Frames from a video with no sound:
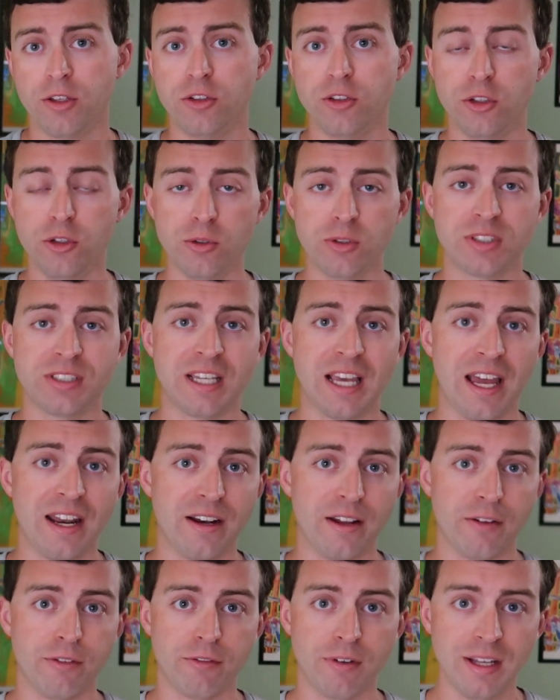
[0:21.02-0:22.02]

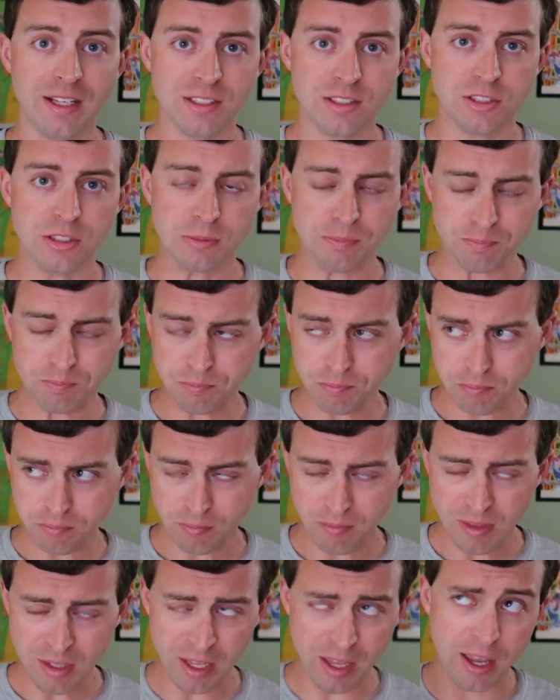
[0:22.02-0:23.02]
USAT event
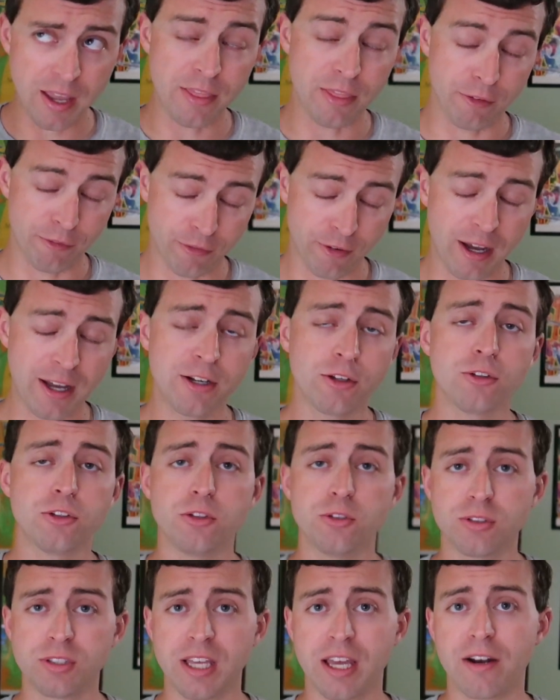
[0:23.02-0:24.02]
and the final
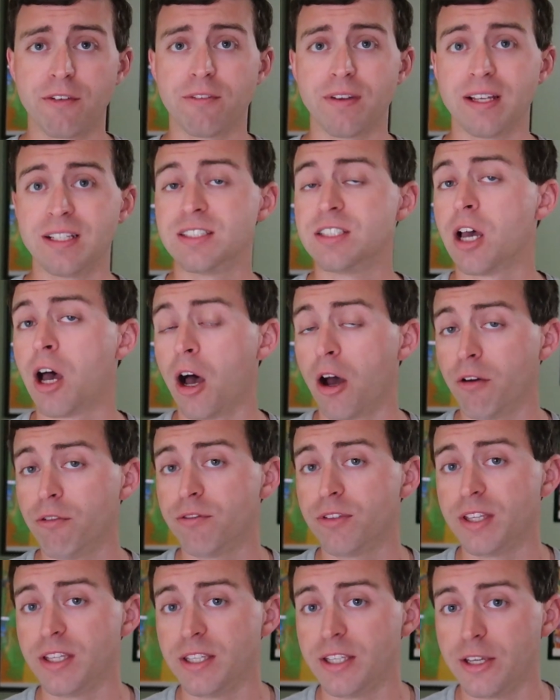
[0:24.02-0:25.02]
USAT event
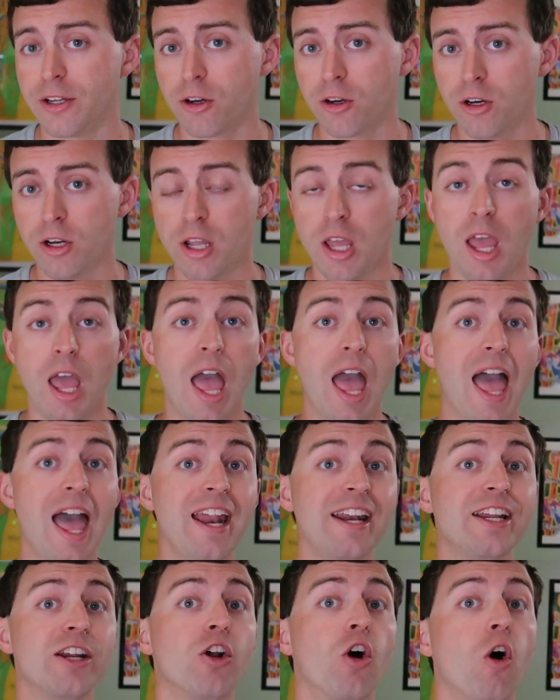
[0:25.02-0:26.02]
of the year,
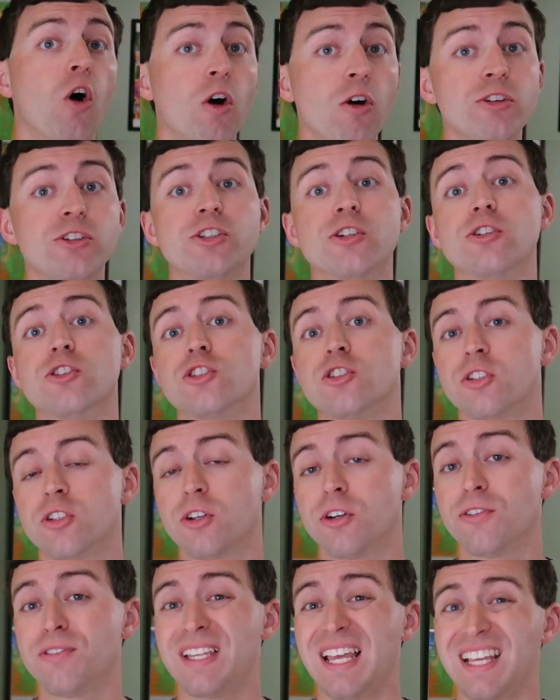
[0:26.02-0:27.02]
and it also
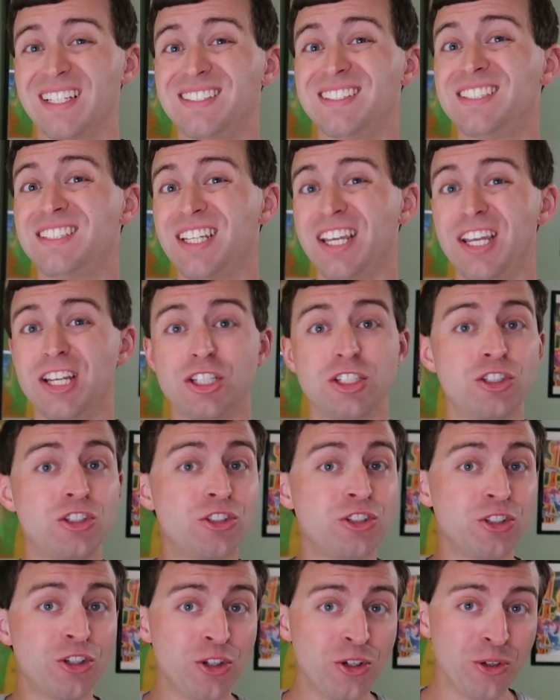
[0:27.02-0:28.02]
served as
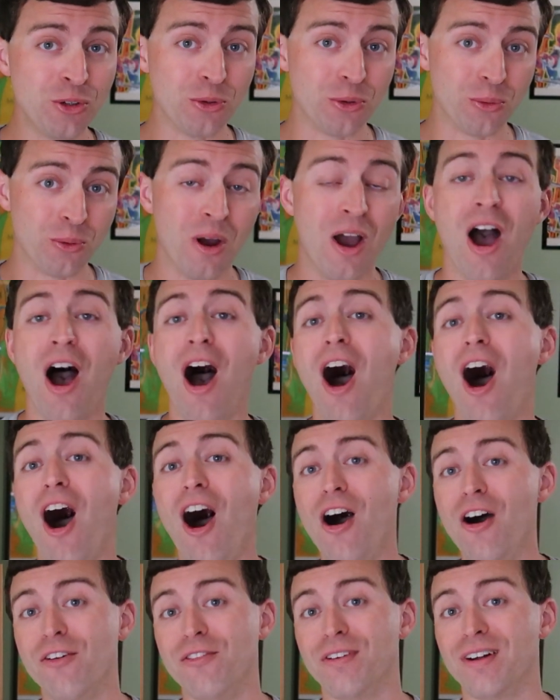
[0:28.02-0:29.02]
stage 2
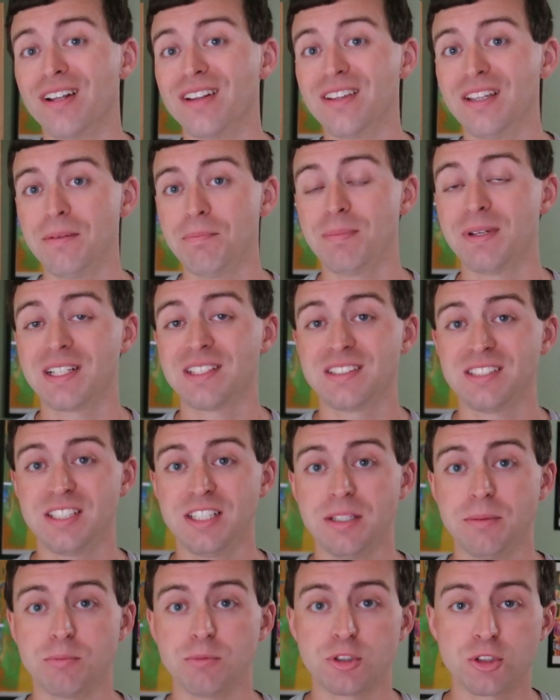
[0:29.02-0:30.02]
of Olympic
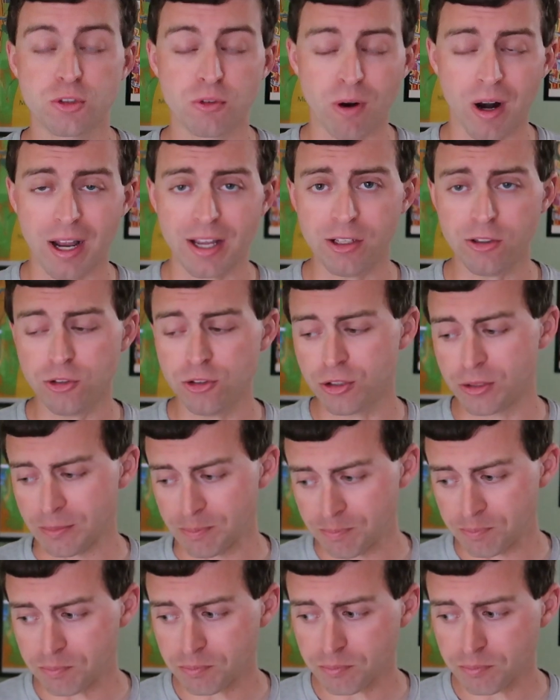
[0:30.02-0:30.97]
team trials.